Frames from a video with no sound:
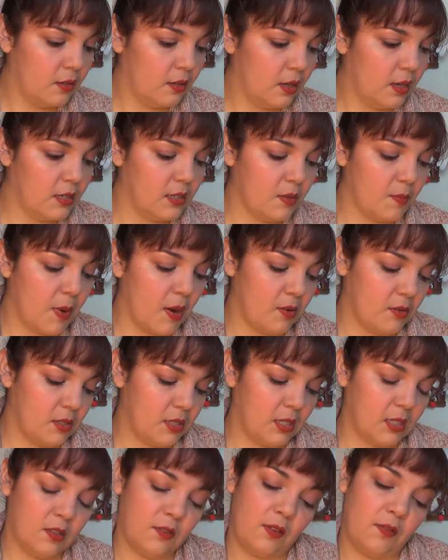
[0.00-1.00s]
is about
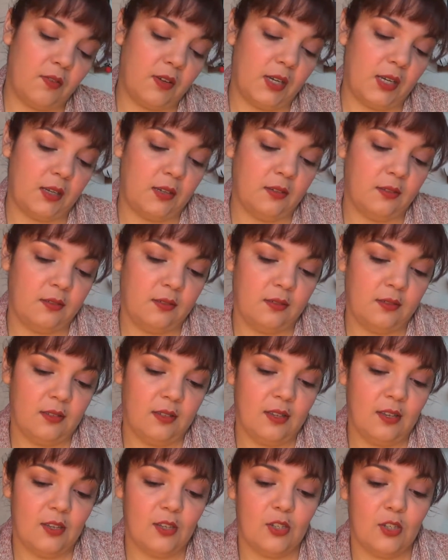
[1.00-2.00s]
$6.50.
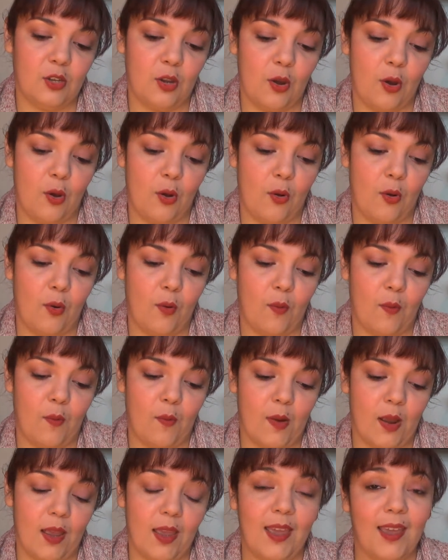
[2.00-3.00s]

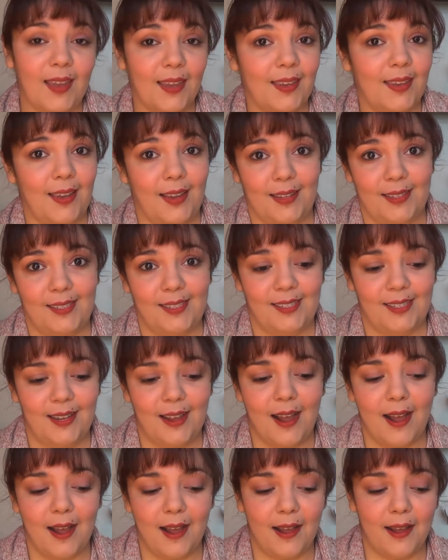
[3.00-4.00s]
So heck yes,
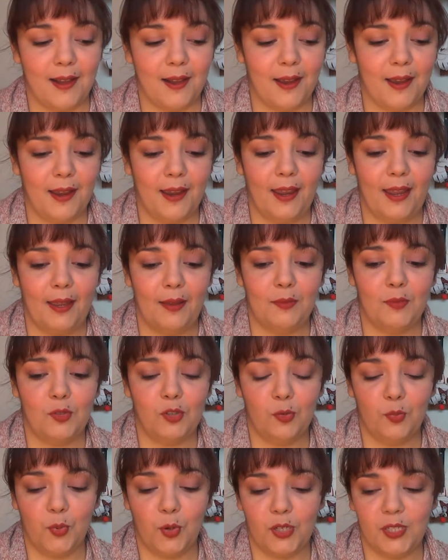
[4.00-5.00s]
I am
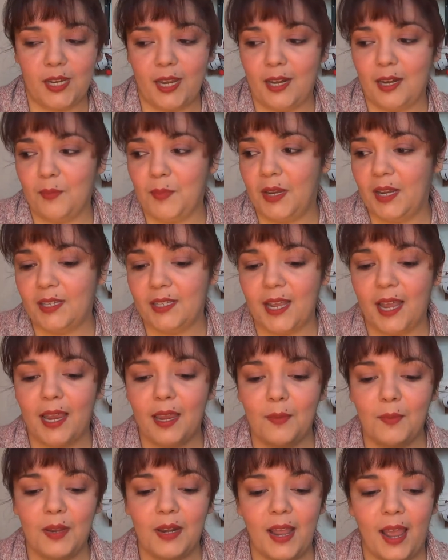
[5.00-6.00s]
super excited because I
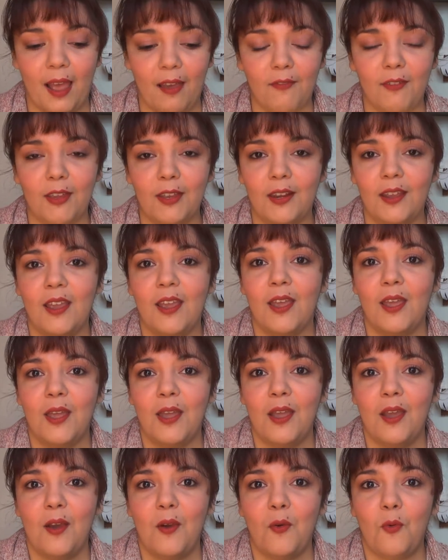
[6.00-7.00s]
am an avid
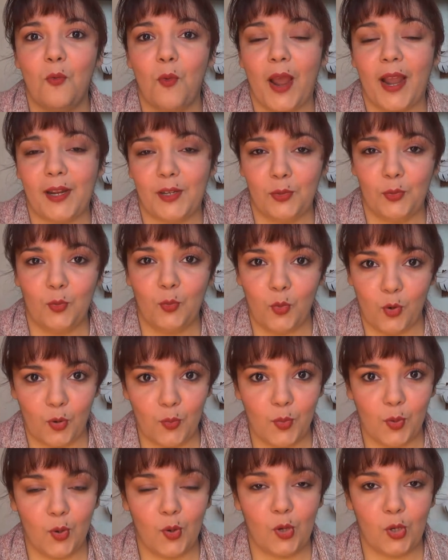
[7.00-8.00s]
wax
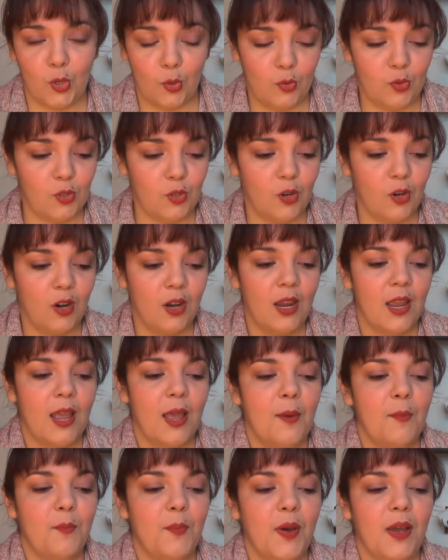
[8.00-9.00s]
warmer user,
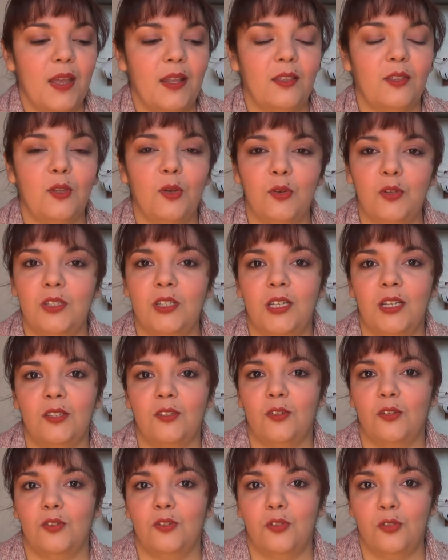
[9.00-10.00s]
but those
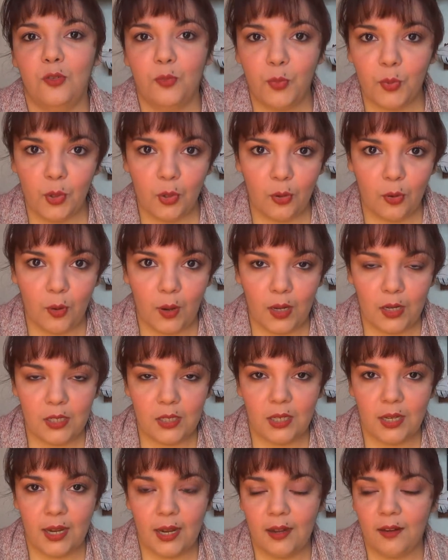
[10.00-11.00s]
things are super annoying
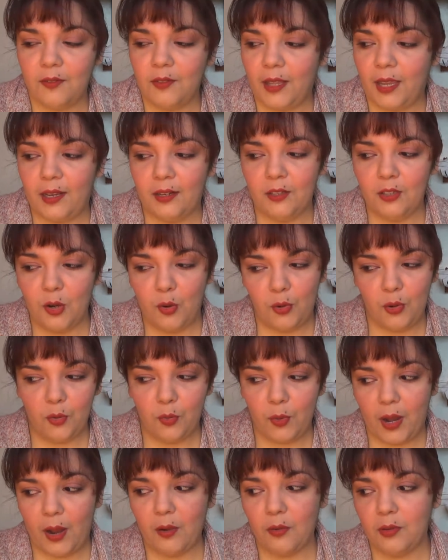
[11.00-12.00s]
to kind of like tote
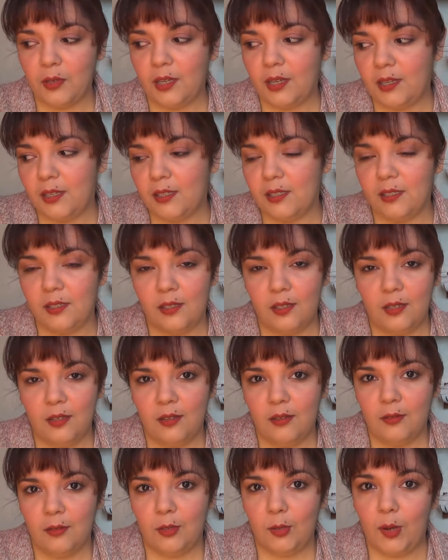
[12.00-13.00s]
around because
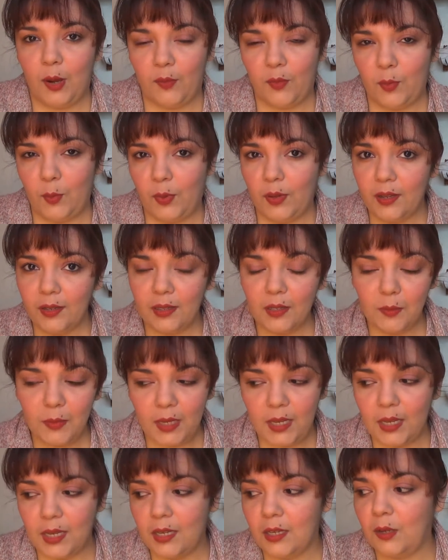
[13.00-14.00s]
you have to plug them
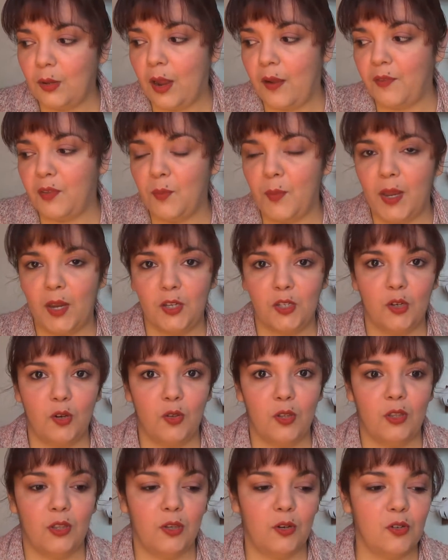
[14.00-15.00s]
in. You have to make sure
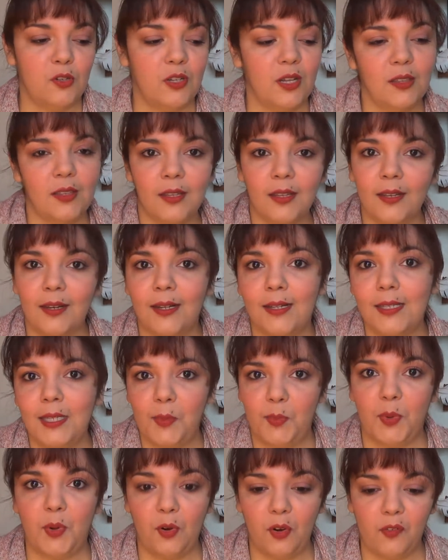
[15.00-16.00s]
that there's nothing going to
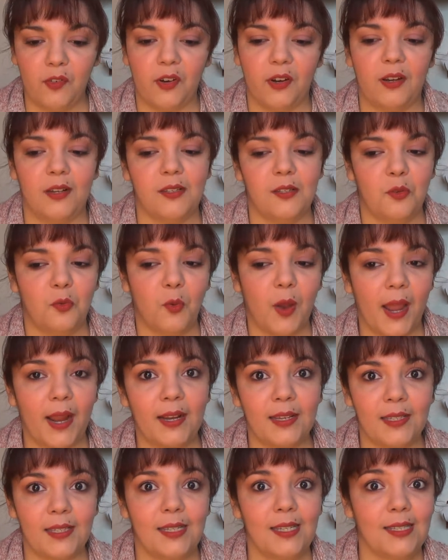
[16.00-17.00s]
tip it over because the
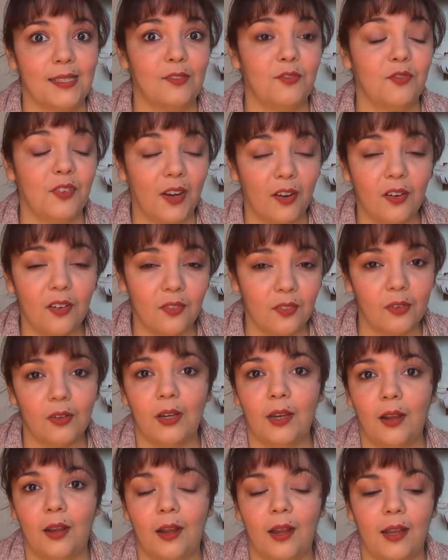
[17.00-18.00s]
wax is very,
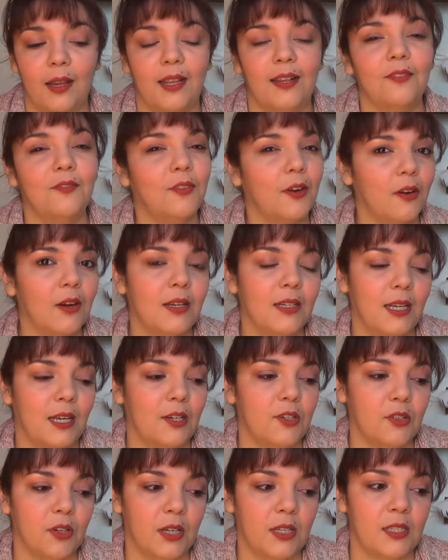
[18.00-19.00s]
very hot and very
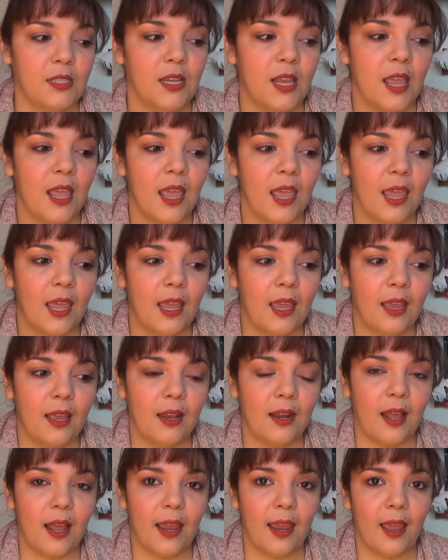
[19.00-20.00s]
dangerous.
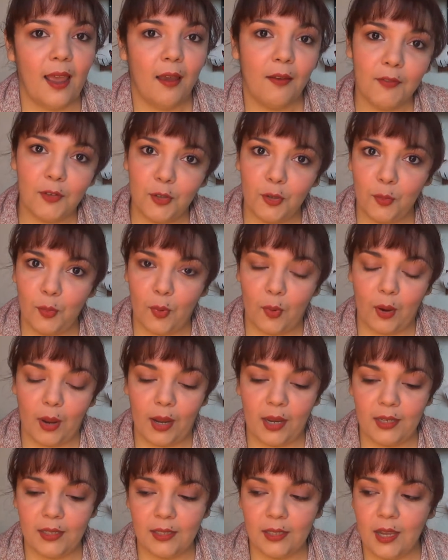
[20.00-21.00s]
And I have 2
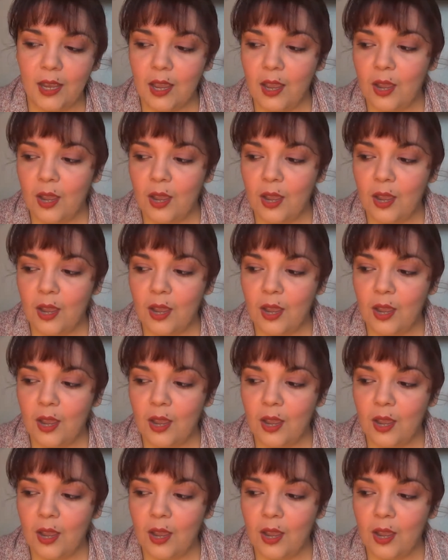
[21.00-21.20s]
boys